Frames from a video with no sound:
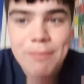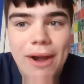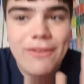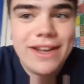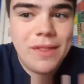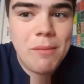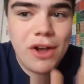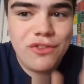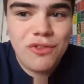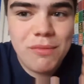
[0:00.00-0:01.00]
apparently the
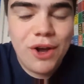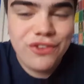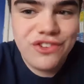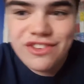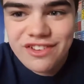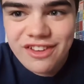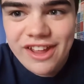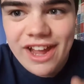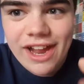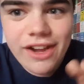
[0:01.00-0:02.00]
Master of Masters is in
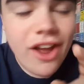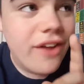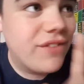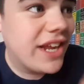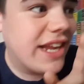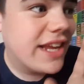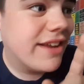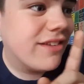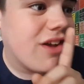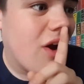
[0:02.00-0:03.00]
it, and if he
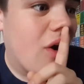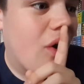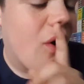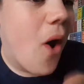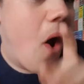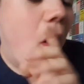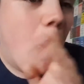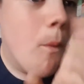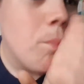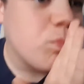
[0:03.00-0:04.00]
is, oh,
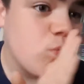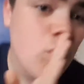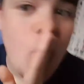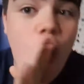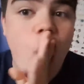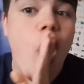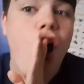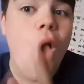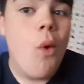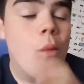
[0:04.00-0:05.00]
oh,
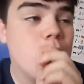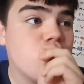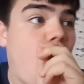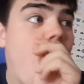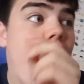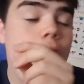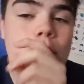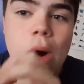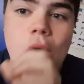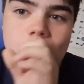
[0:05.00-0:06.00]
oh, oh
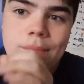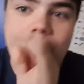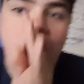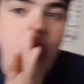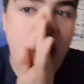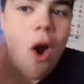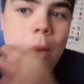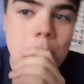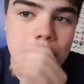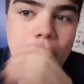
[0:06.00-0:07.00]
boy
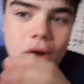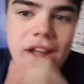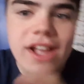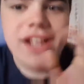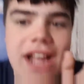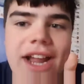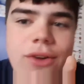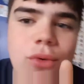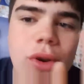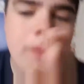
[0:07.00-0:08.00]
oh boy. And
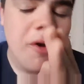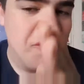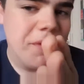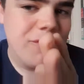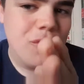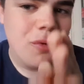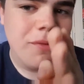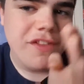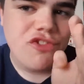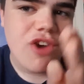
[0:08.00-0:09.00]
all I'm hoping for
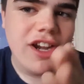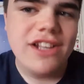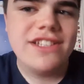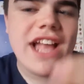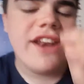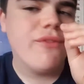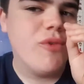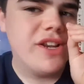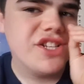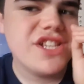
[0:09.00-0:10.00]
with the trailer is that if
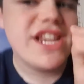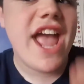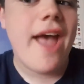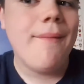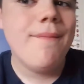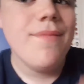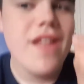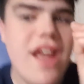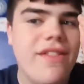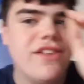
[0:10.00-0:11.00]
we just get
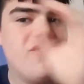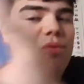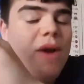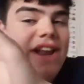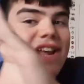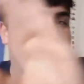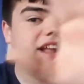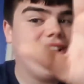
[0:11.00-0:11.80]
the 28